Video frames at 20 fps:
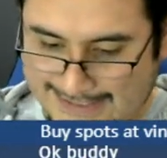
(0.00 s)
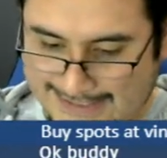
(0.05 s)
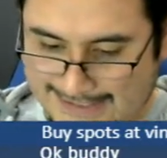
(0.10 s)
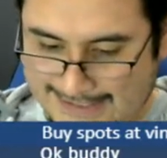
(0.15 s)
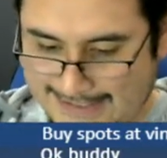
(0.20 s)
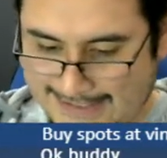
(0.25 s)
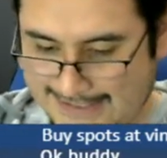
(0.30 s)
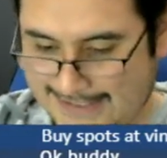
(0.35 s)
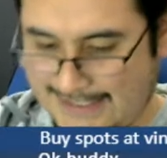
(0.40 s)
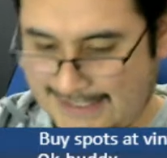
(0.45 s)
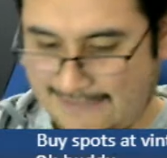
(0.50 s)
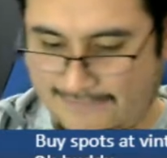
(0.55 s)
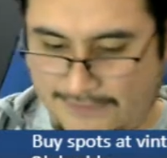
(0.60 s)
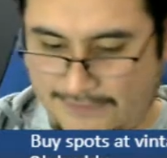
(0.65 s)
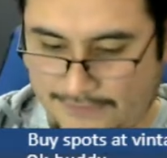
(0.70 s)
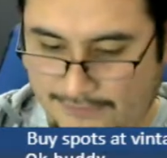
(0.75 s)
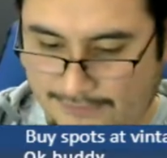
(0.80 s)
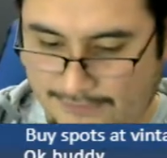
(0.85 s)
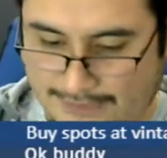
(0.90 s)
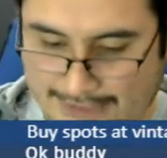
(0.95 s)
Kevin
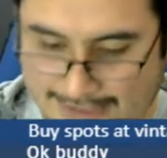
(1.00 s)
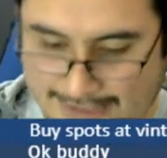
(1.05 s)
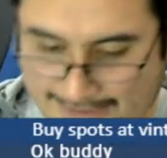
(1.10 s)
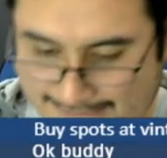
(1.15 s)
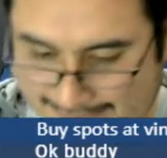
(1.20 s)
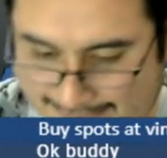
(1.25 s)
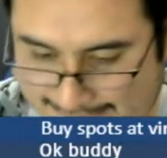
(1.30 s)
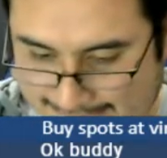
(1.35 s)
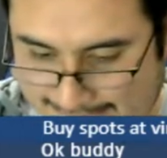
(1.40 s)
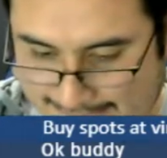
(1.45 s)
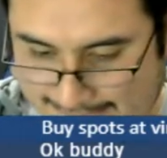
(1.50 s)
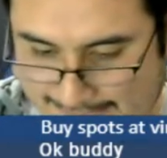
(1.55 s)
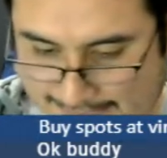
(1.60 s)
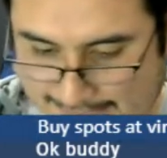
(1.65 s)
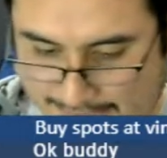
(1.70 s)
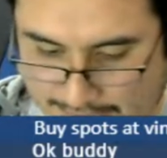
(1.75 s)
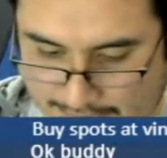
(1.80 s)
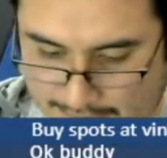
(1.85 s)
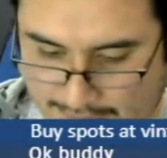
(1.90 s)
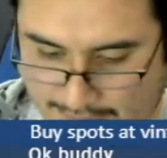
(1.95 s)
Durant. Yeah, and
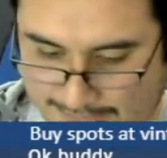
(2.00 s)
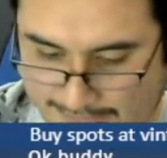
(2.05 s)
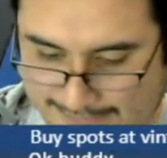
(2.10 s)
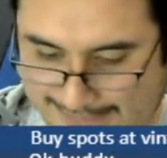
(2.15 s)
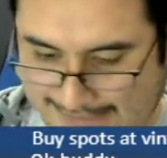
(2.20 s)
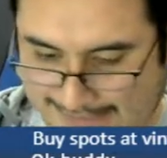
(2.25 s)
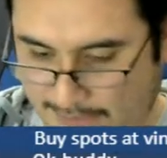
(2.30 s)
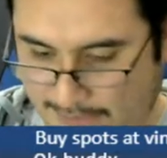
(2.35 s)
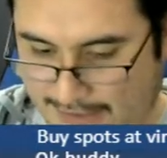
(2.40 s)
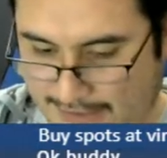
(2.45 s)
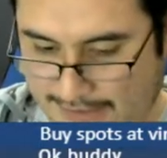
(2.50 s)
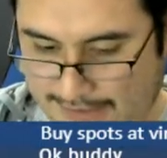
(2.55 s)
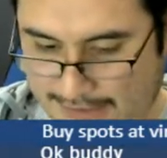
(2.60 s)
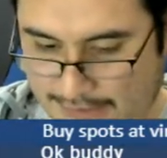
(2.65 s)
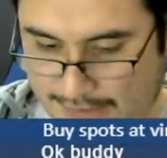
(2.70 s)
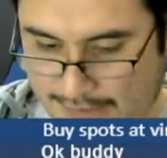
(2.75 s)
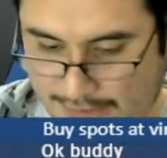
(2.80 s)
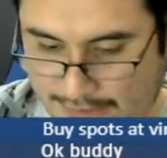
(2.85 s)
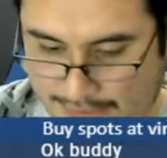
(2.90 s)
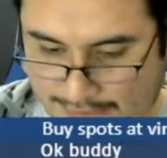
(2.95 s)
we're also Damian
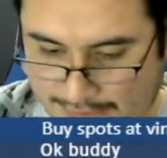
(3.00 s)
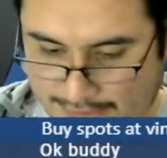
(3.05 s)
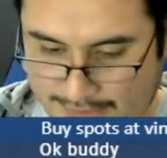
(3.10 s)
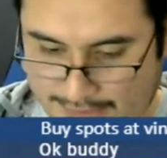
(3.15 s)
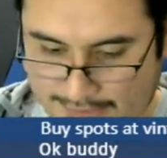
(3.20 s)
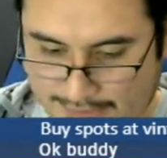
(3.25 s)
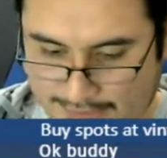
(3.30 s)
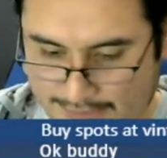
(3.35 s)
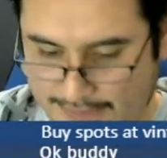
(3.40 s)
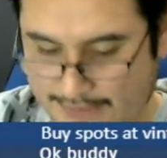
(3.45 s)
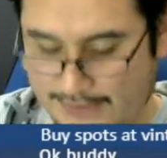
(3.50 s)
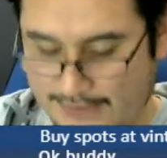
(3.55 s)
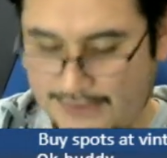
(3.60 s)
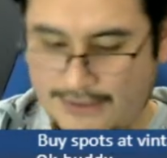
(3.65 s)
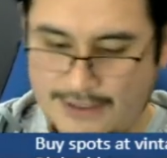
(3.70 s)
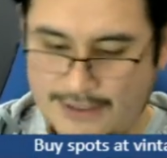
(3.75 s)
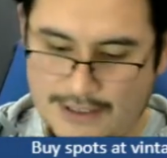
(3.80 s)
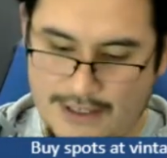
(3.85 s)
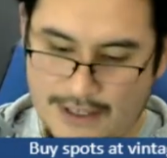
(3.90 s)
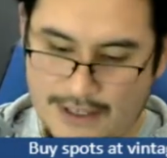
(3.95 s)
Lillard.
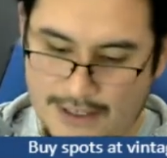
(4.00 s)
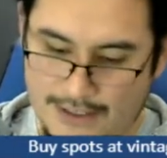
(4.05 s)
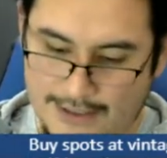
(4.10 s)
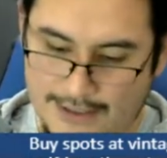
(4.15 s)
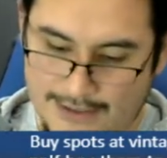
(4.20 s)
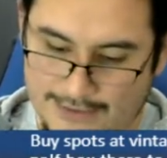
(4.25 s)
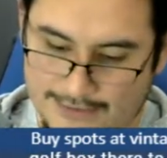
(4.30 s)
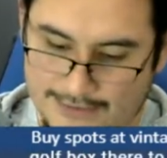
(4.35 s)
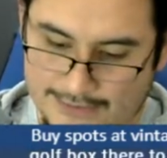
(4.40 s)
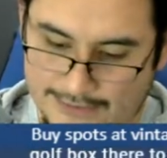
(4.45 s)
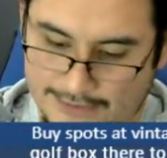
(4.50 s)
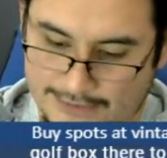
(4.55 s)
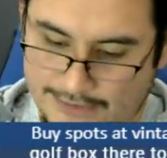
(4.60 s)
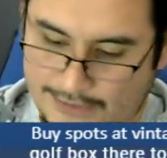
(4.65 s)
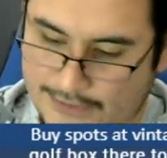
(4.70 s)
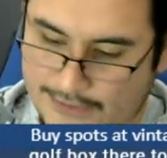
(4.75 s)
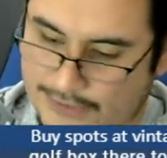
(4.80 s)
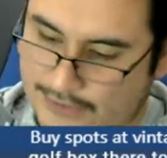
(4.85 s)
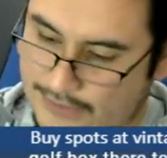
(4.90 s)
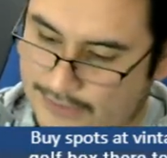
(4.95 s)
Oh.
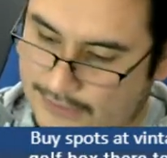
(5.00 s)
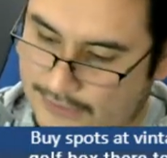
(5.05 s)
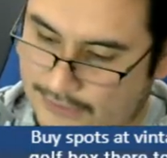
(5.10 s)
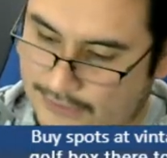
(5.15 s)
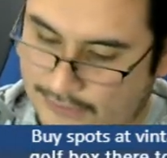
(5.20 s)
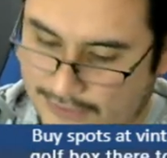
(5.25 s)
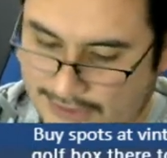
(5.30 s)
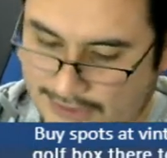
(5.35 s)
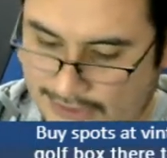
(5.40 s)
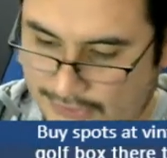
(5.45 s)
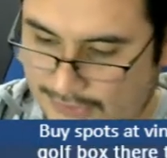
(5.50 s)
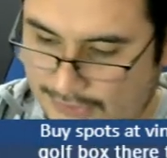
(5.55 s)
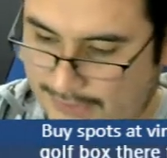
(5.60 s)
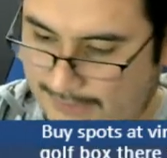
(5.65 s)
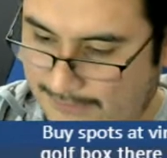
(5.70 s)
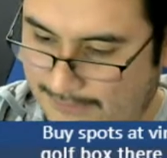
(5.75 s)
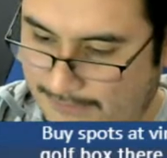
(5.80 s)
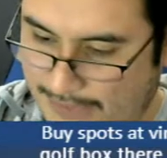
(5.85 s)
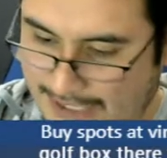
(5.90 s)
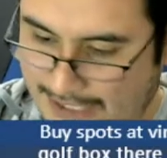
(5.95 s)
Chris
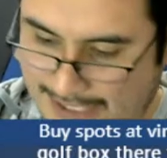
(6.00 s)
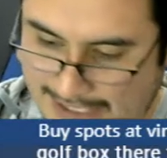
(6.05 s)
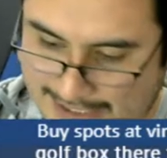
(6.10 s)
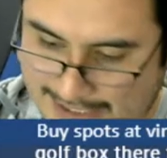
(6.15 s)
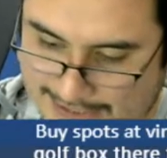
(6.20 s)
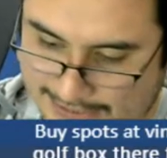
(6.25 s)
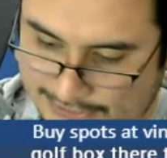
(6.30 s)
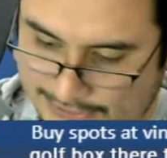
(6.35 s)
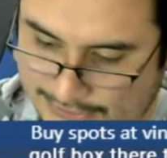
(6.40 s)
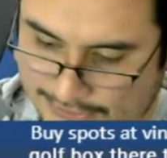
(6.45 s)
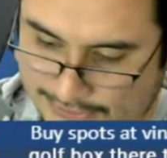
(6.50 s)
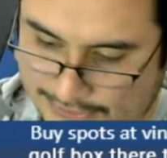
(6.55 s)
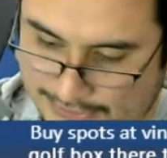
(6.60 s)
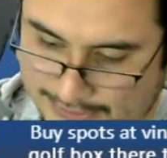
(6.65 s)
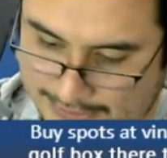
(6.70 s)
Bosh.